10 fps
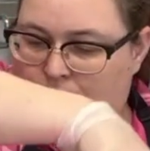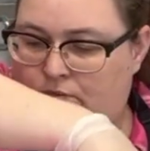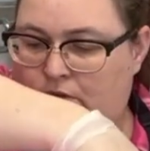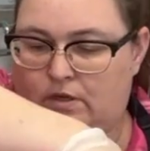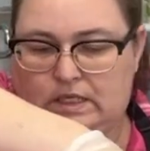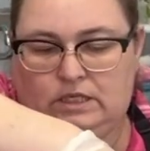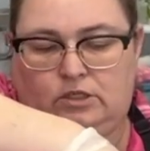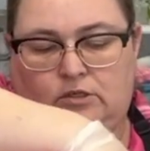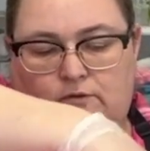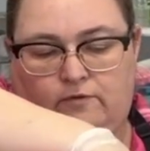probably
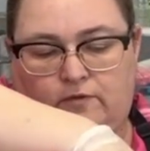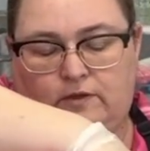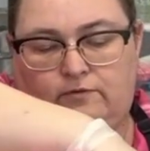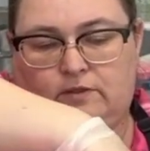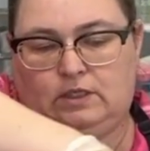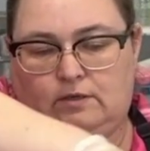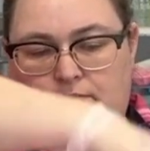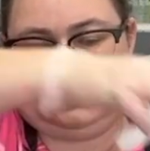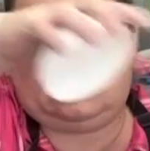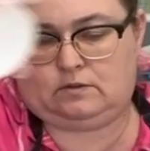250
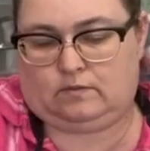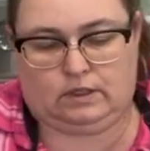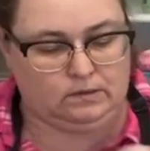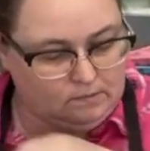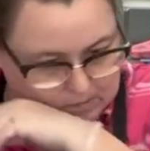of this one,